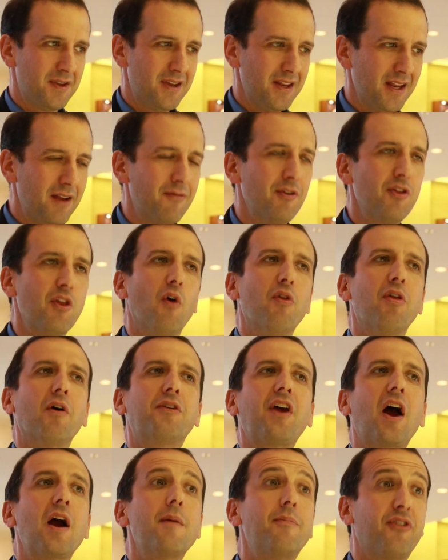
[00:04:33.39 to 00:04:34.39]
even though the
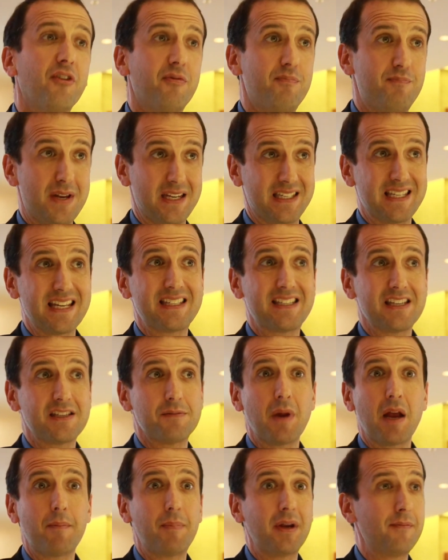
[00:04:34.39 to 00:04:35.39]
types of businesses
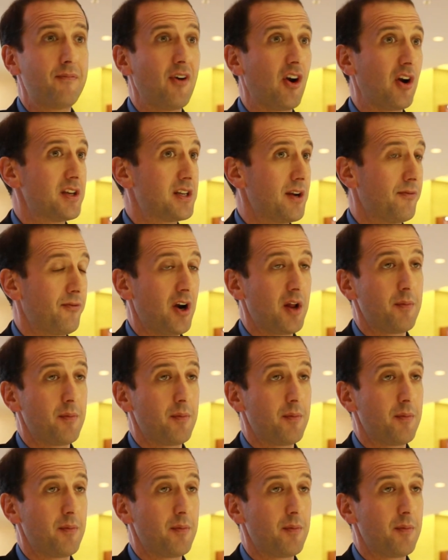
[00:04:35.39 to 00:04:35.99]
may be very different,